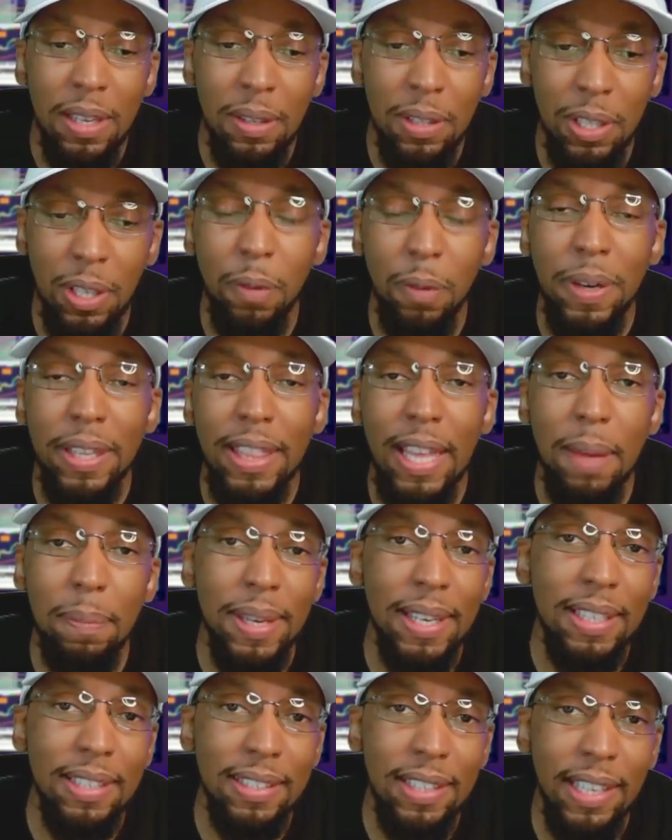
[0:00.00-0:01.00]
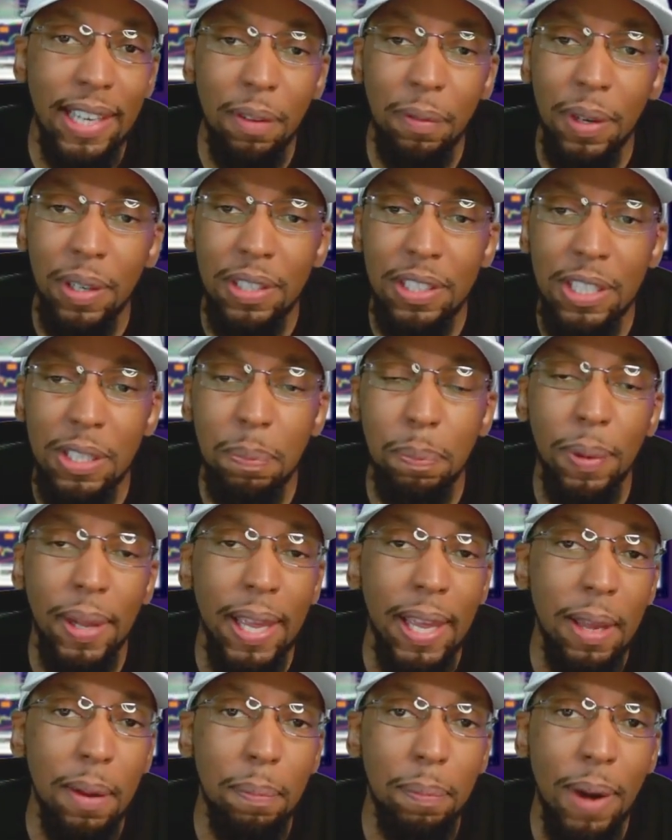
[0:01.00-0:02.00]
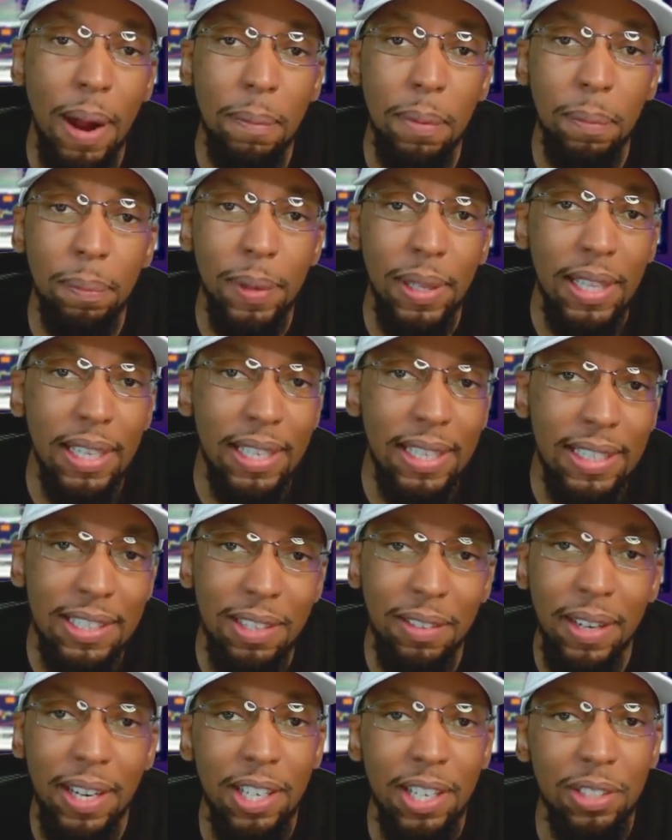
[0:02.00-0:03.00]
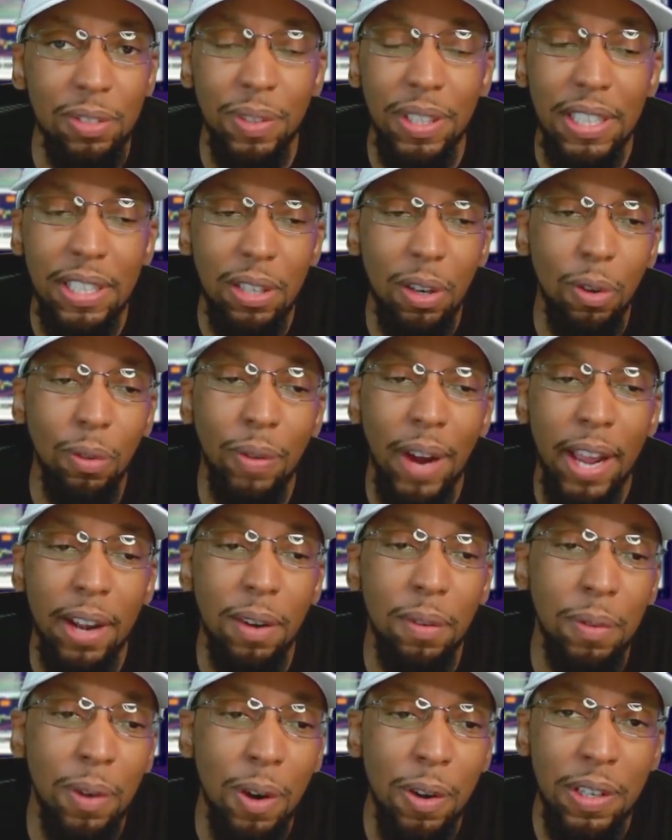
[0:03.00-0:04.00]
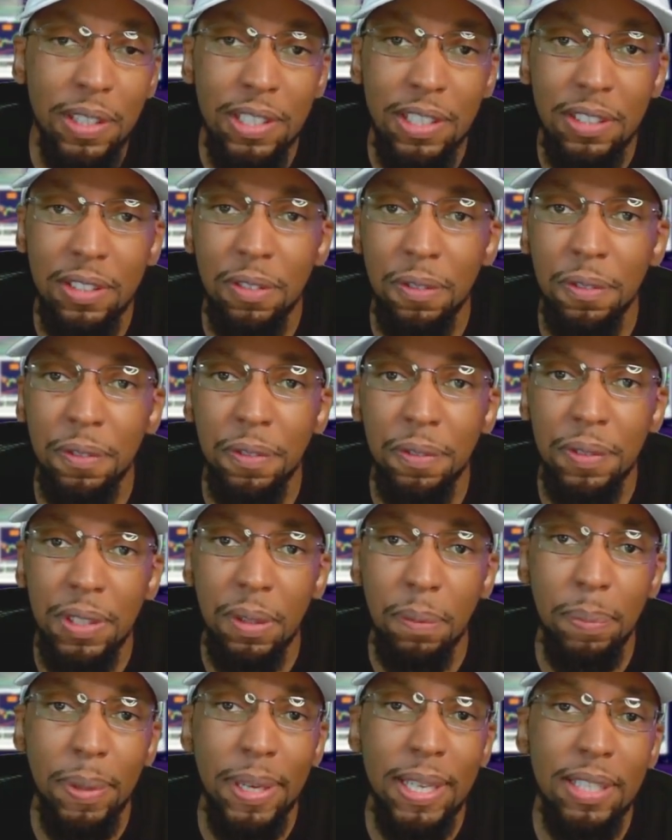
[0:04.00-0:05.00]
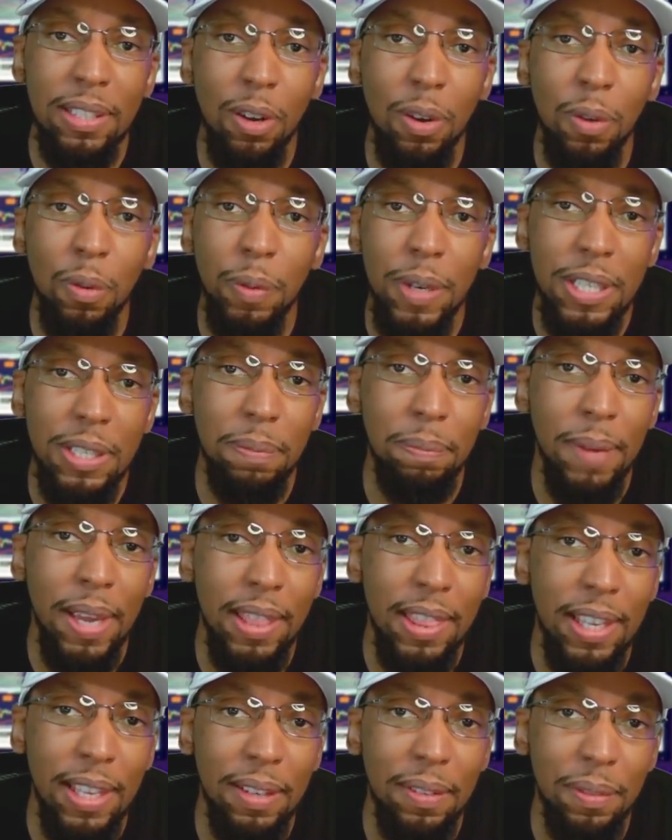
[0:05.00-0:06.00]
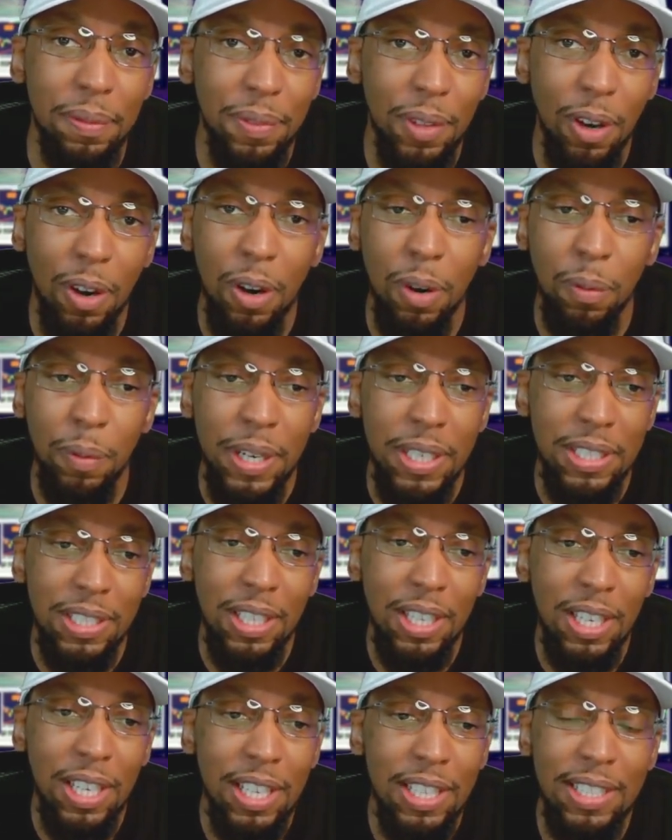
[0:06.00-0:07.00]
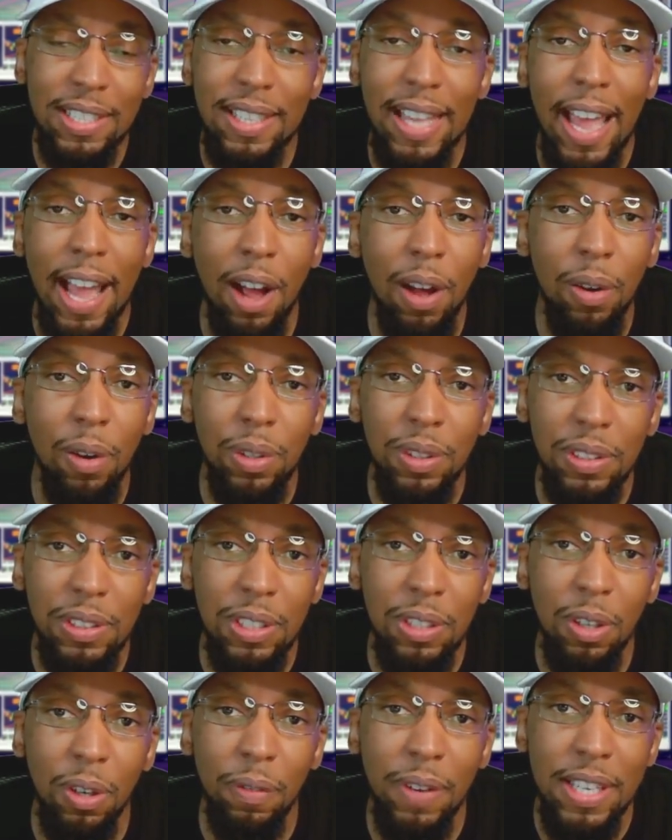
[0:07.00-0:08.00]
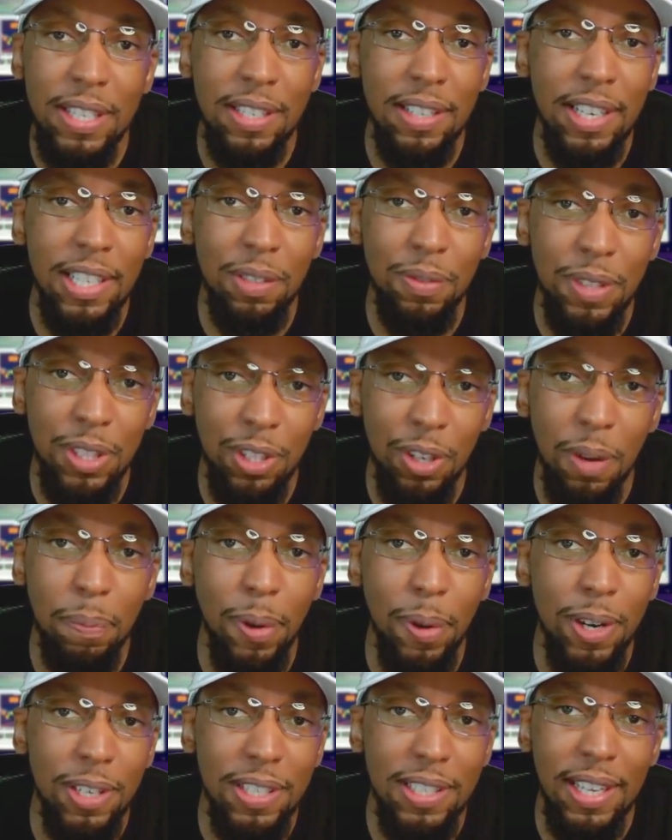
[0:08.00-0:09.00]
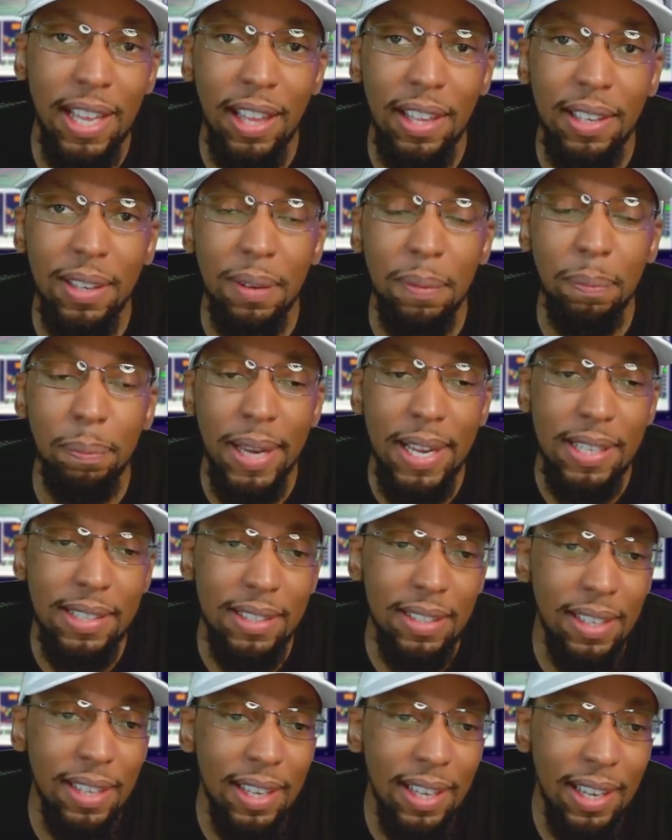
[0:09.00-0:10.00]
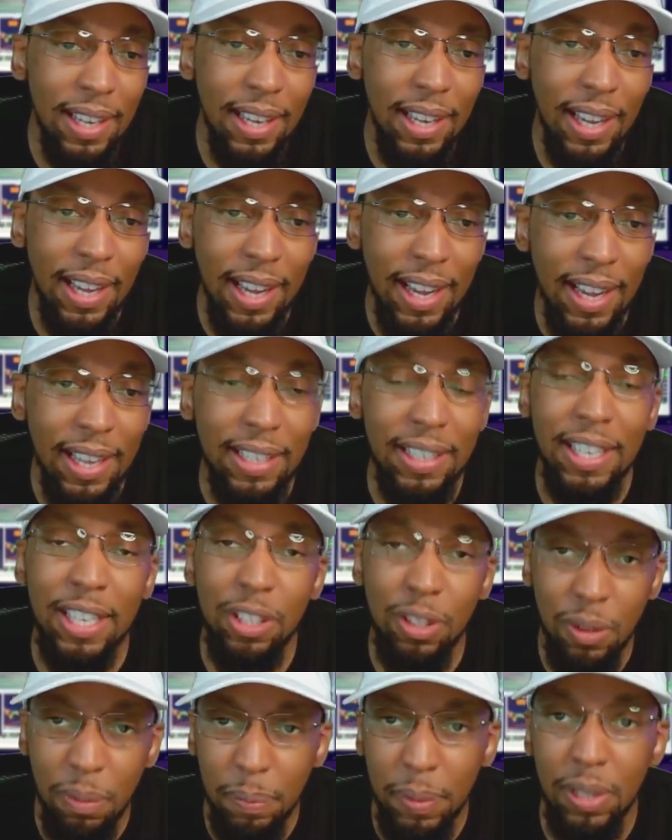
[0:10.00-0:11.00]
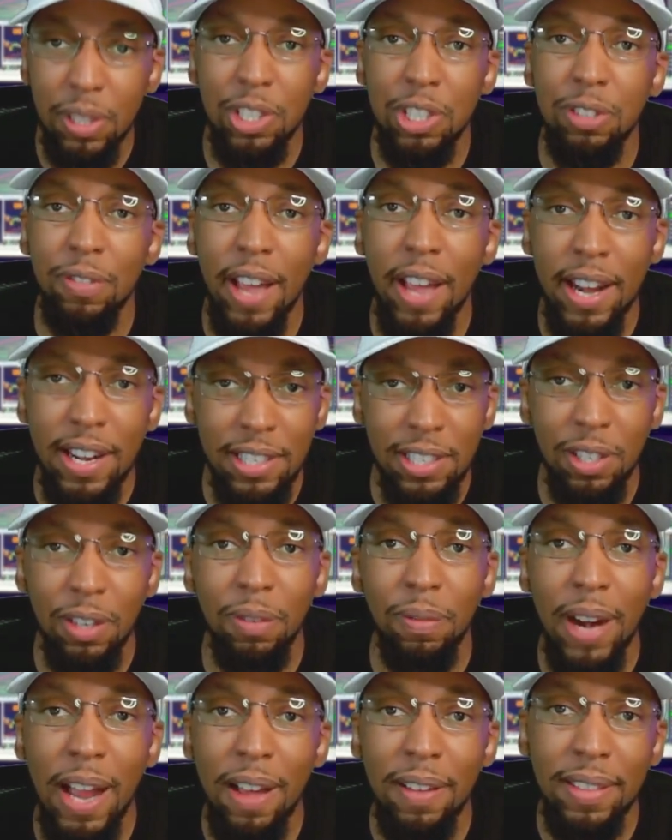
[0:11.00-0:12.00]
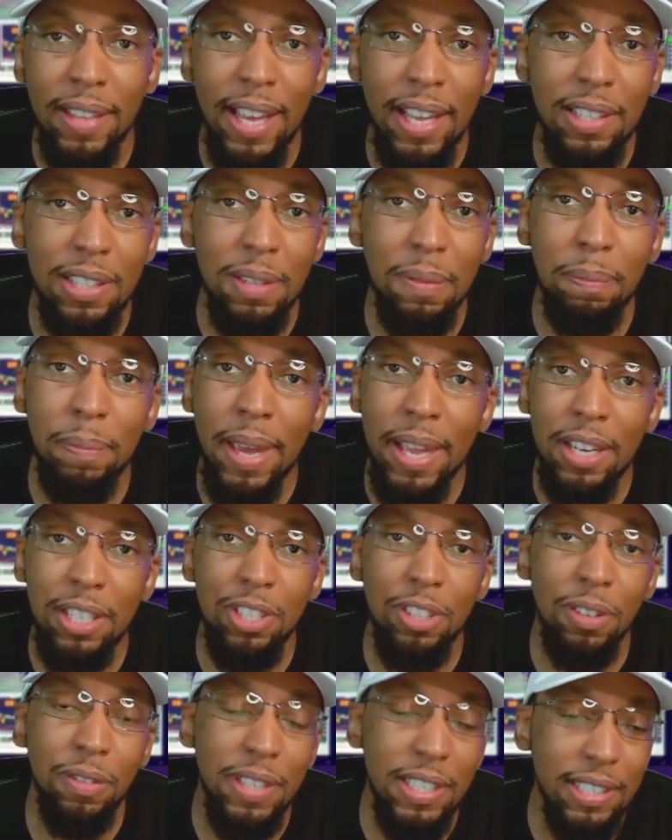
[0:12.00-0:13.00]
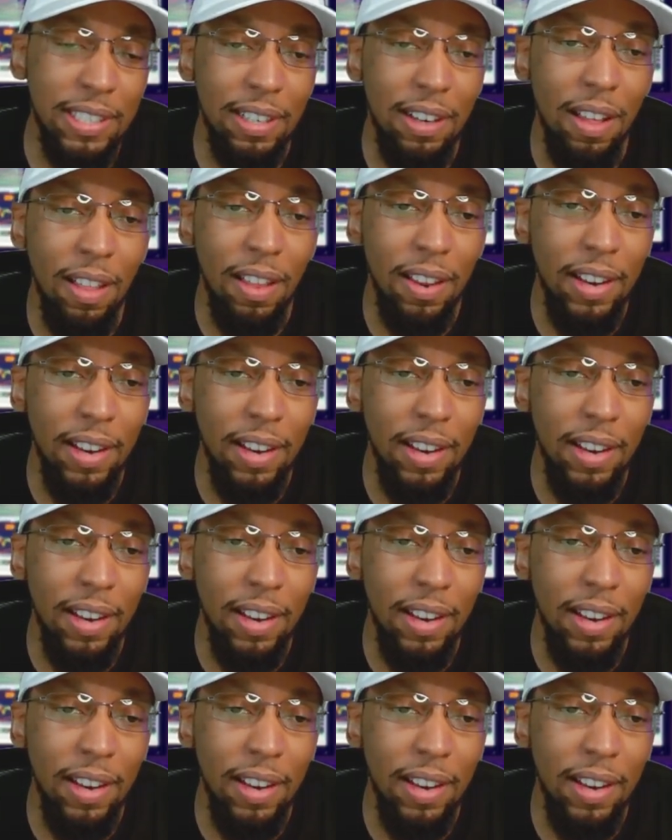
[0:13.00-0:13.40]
with that being said, we're just playing probability, so there's really no right or wrong. It just depends on which method or which style resonates with your personality the best, and then you build a strategy around that to manage your risk and all of